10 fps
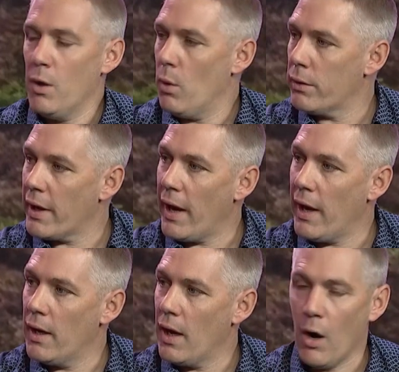you
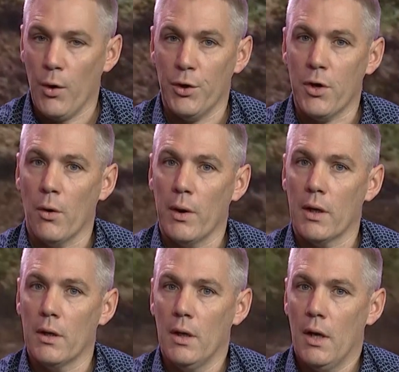okay? How are you
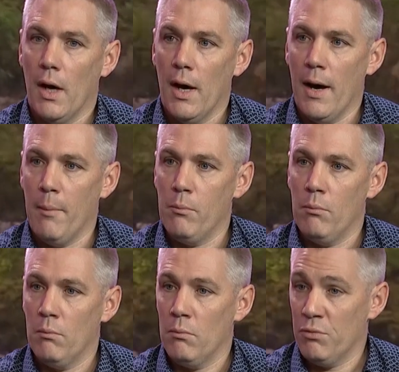going?
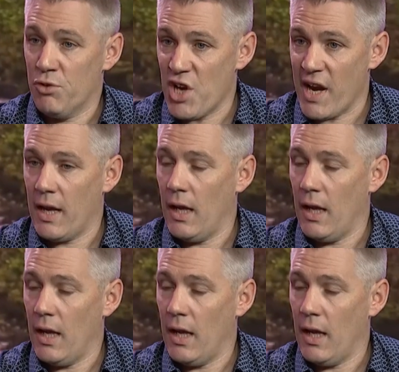Check